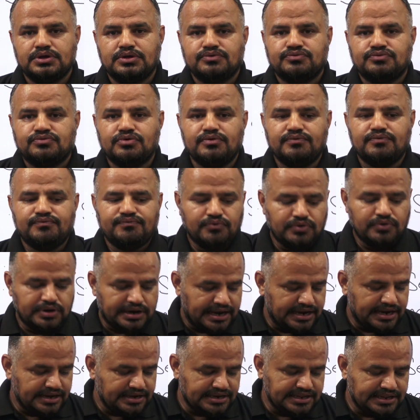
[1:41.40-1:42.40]
So, for
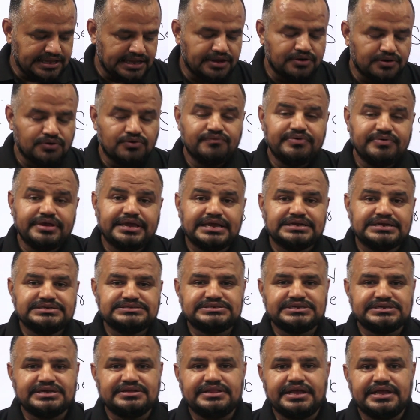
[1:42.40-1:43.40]
NTRO, we can
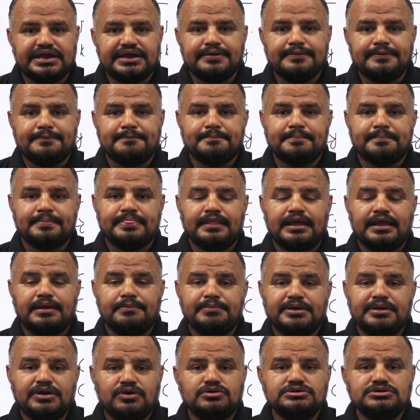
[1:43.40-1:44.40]
say that
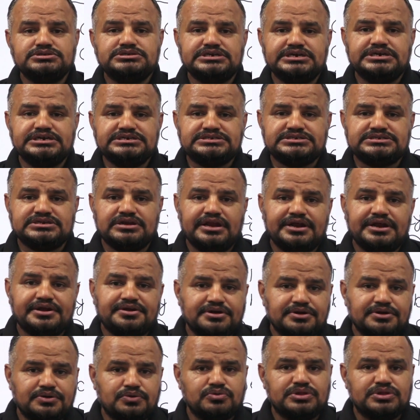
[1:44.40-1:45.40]
because it's
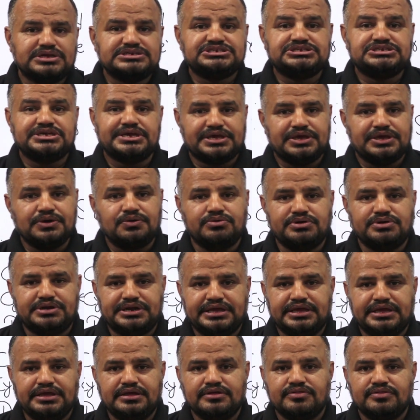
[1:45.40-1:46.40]
related to the
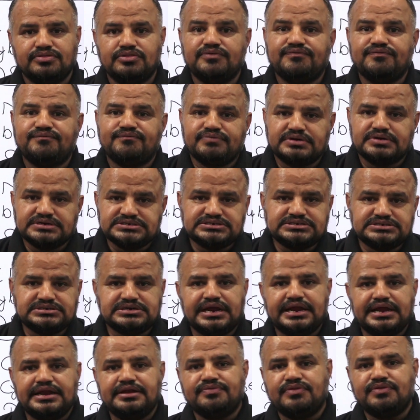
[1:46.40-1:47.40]
security, the first
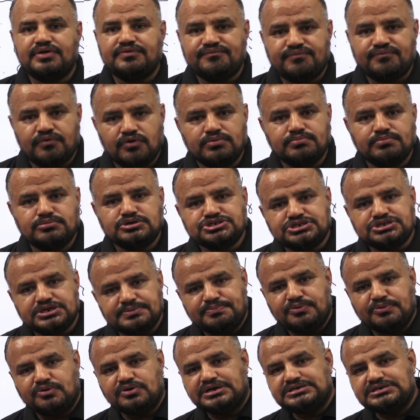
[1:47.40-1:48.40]
and the foremost
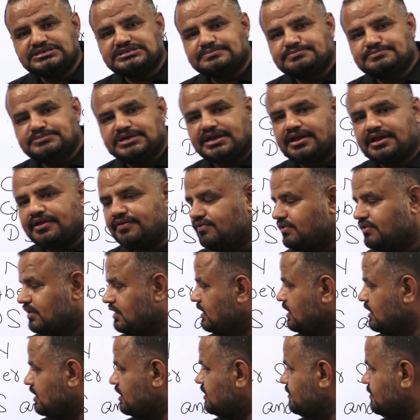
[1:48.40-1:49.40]
important subject is
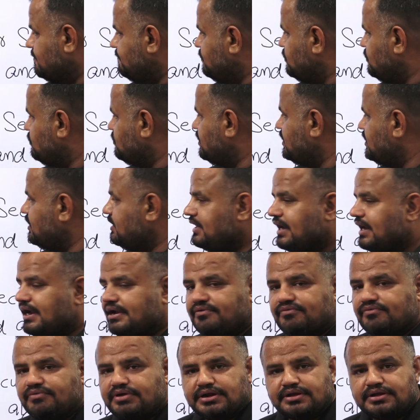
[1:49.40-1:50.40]
computer
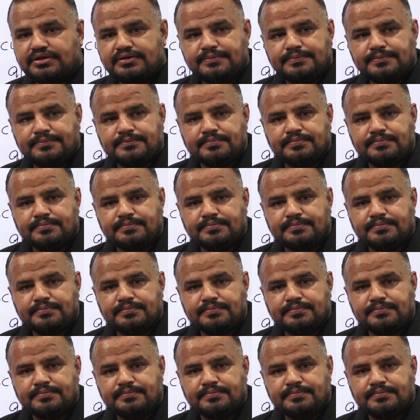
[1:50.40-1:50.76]
network.